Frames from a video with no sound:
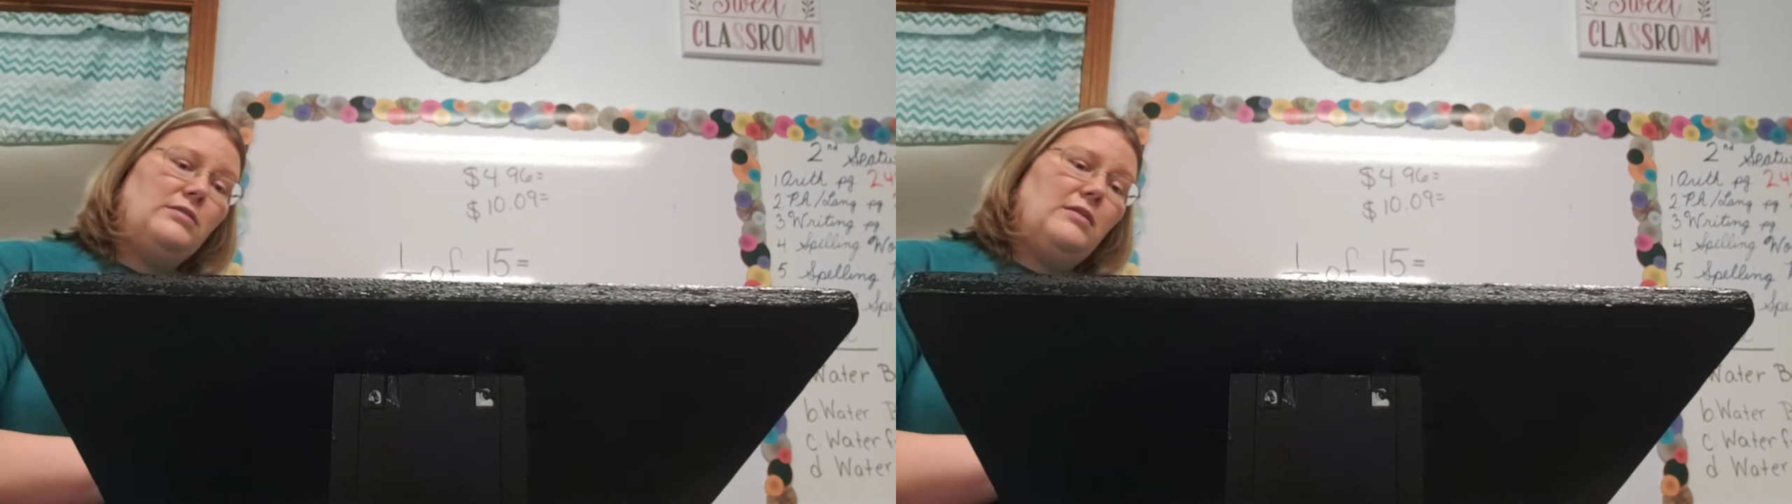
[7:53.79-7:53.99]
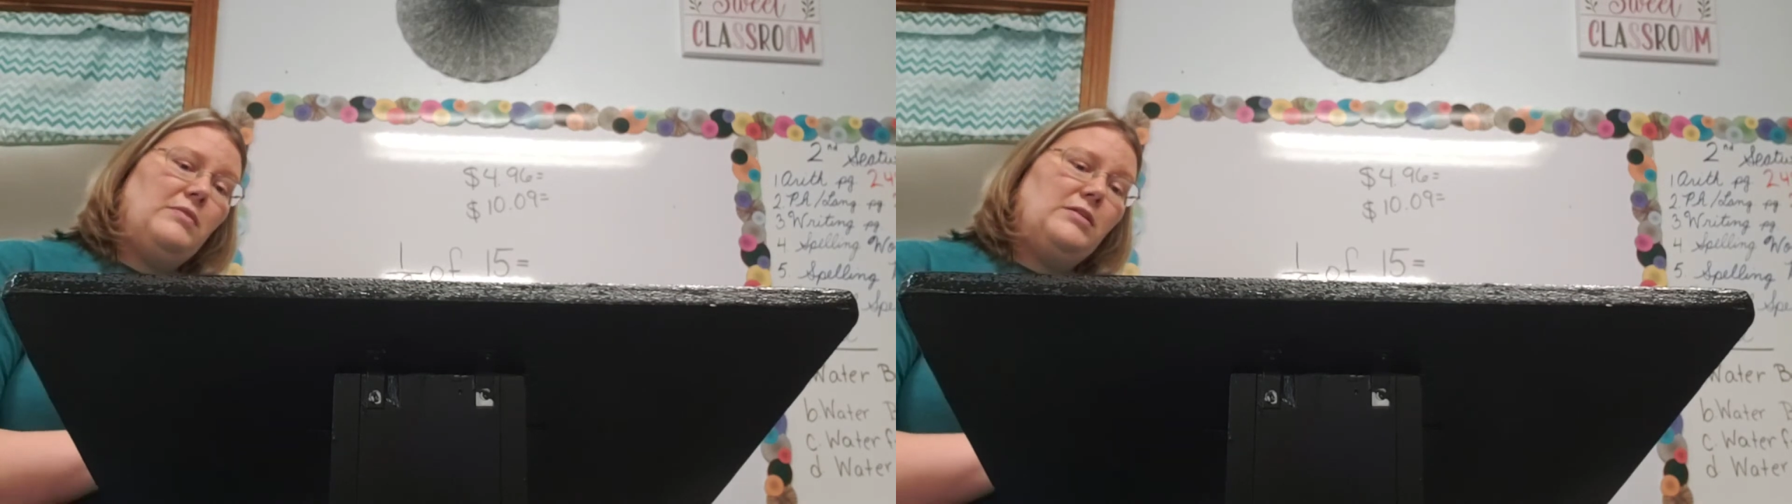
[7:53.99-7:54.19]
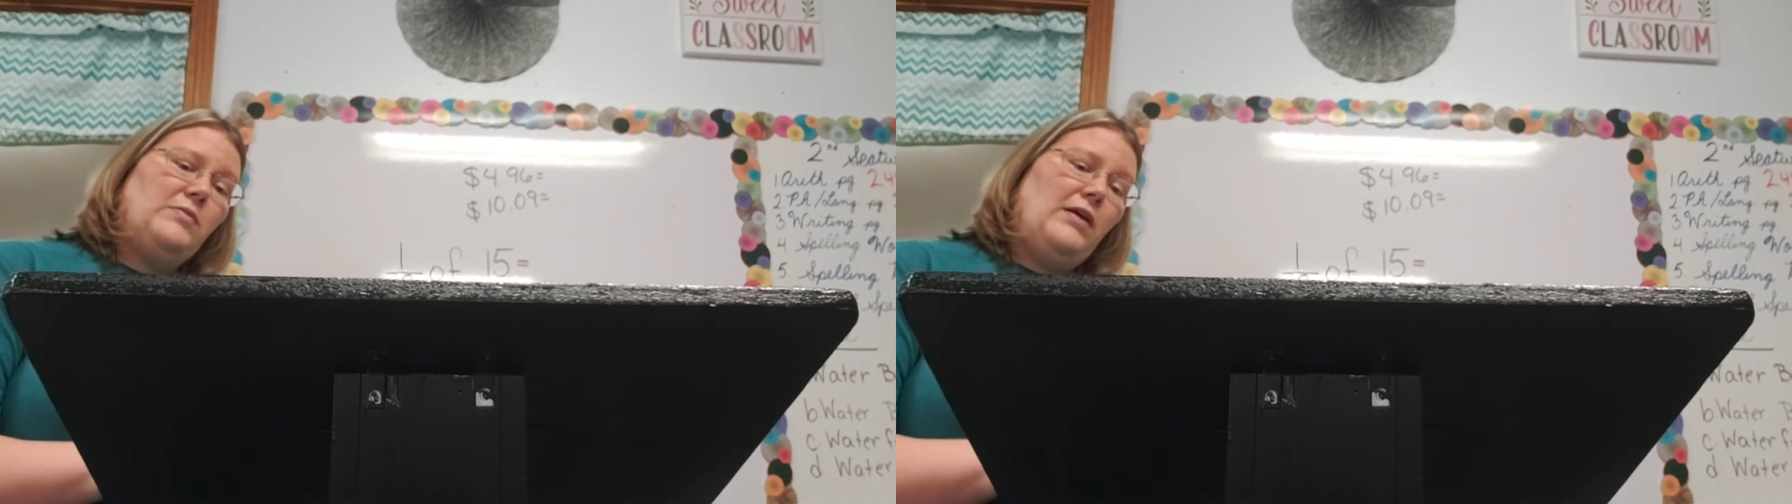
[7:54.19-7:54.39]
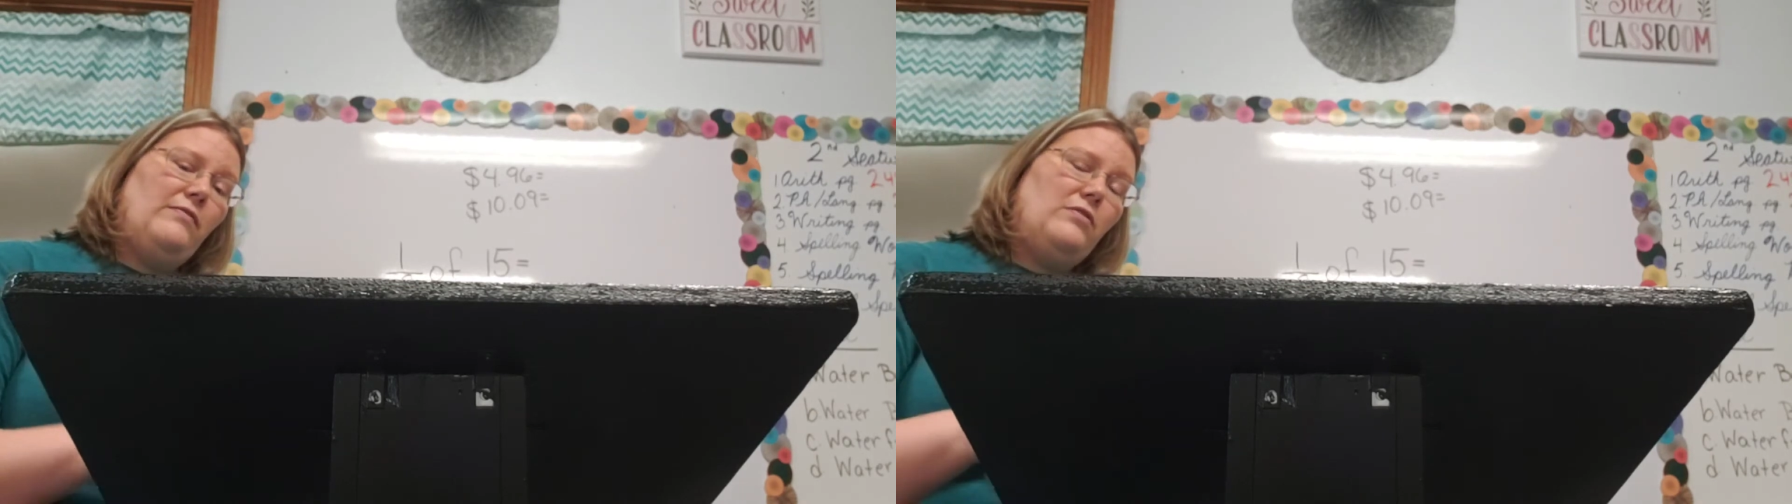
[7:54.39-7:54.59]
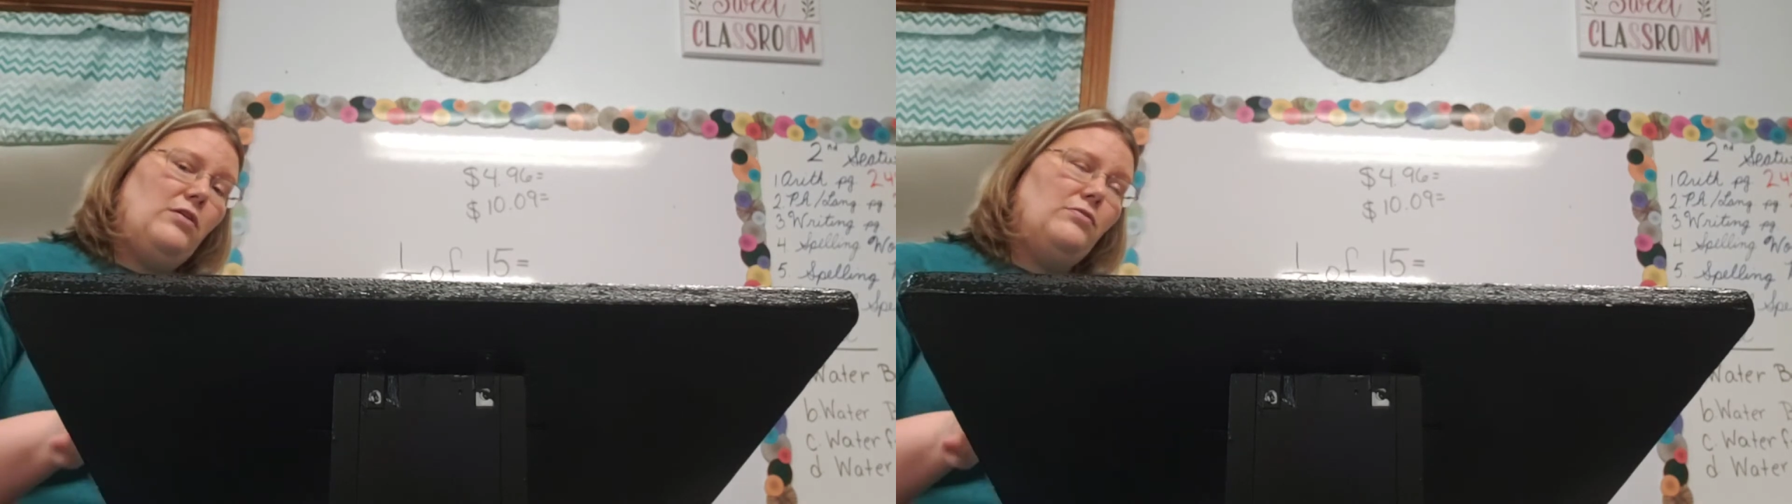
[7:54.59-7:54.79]
that means we
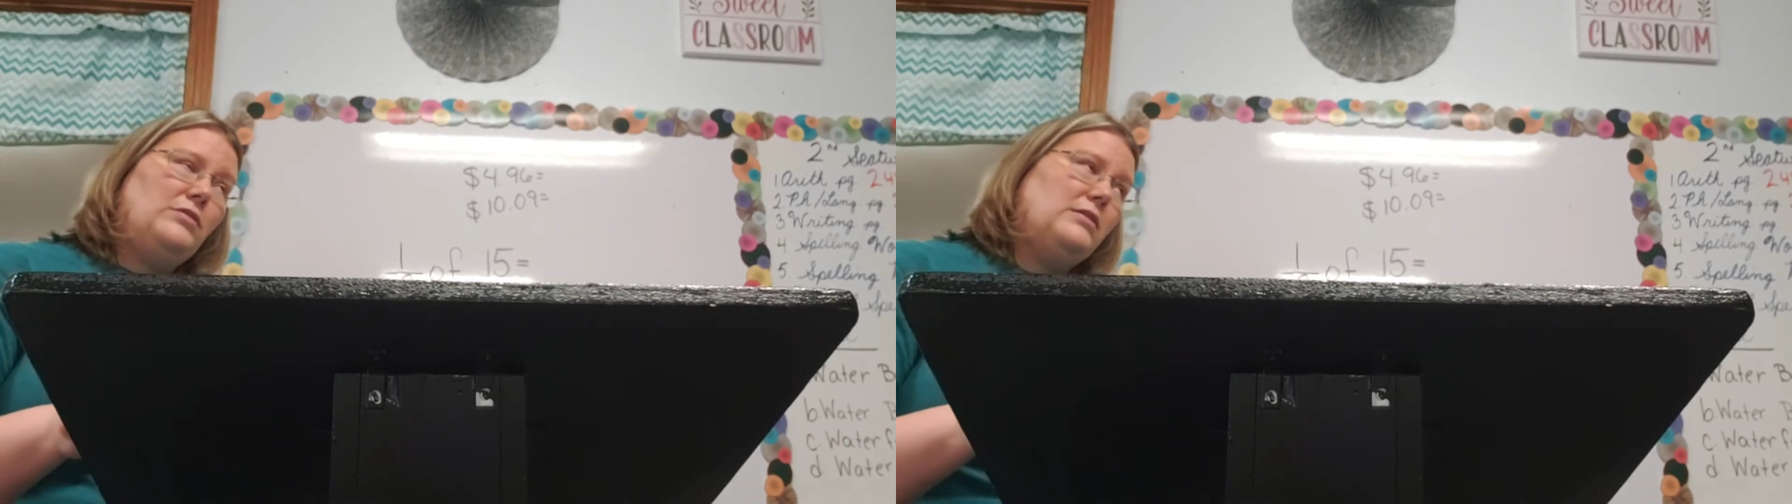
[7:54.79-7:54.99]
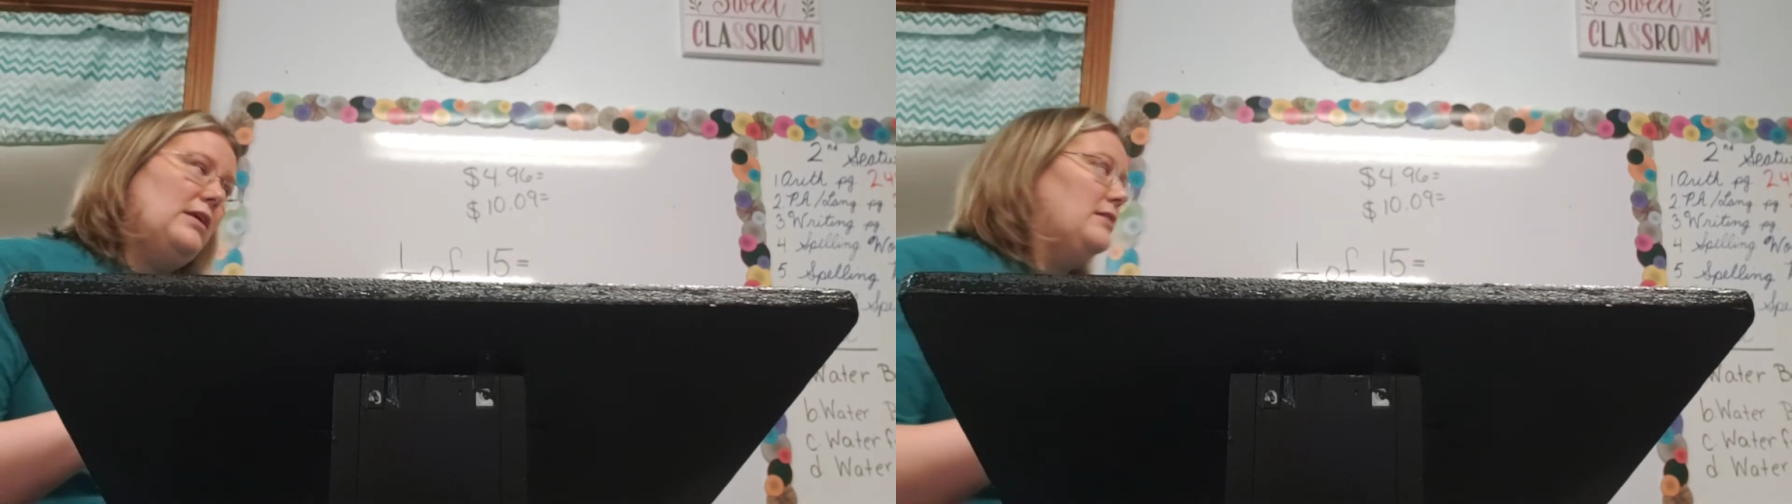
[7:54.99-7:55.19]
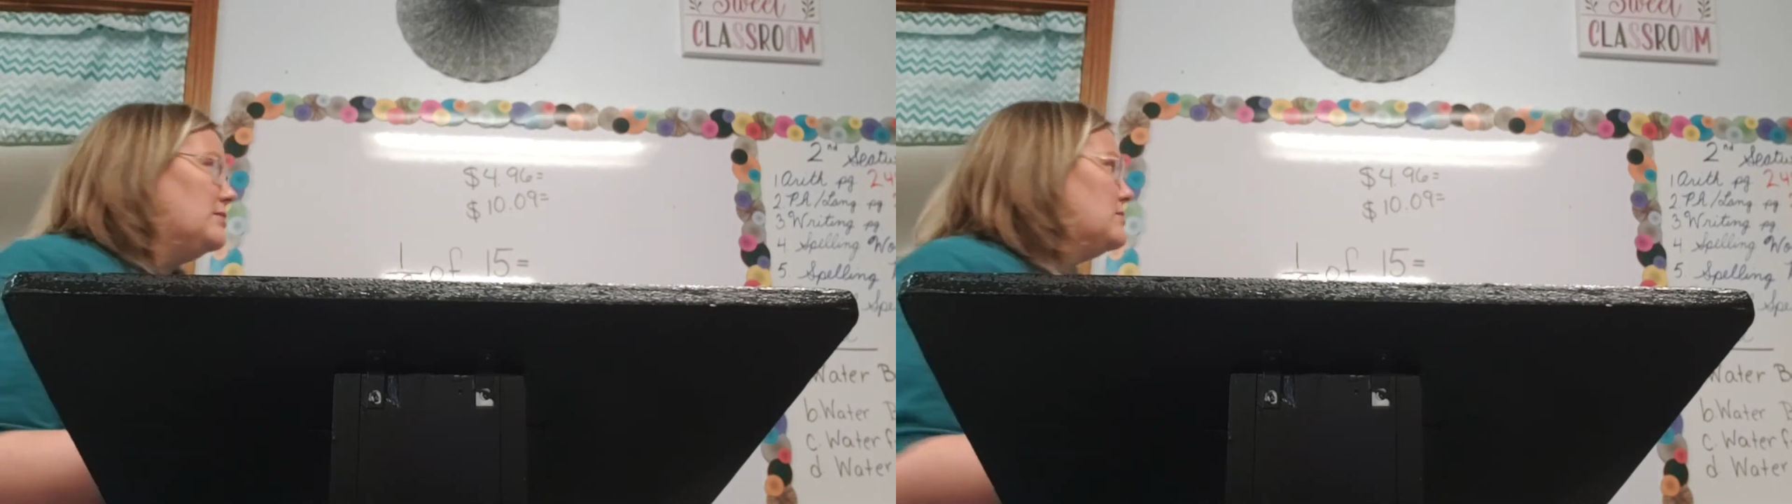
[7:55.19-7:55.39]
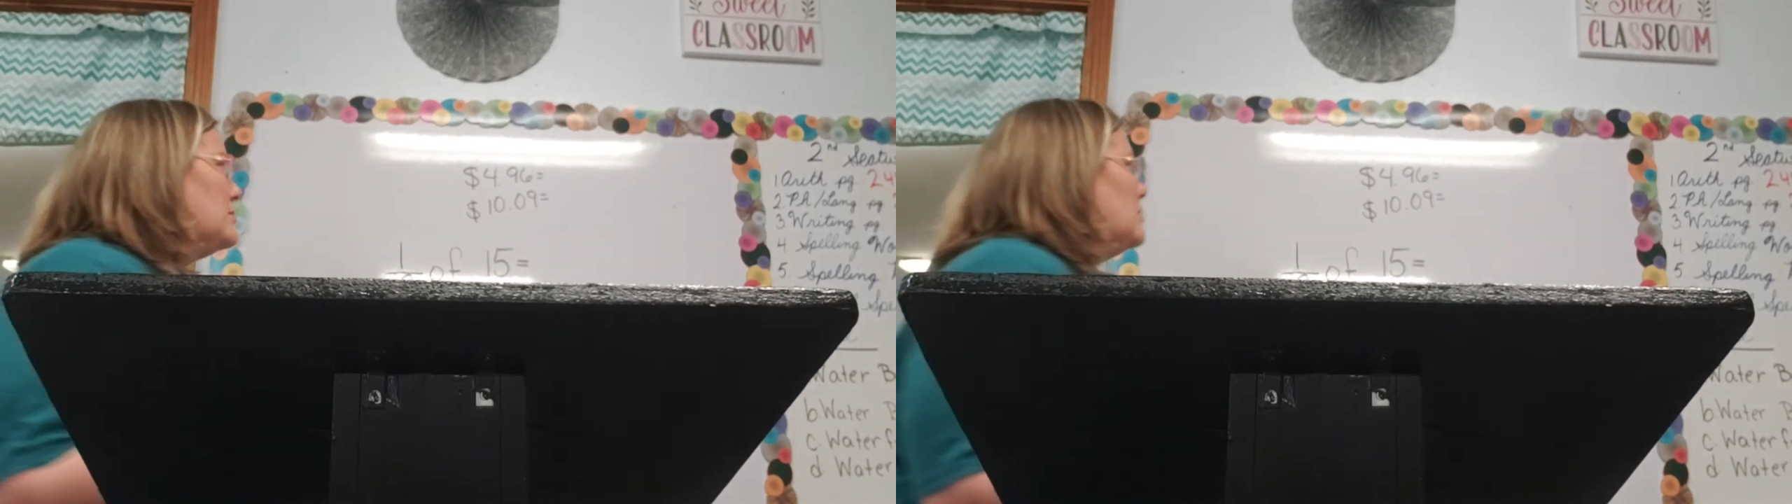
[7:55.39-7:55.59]
have no cents.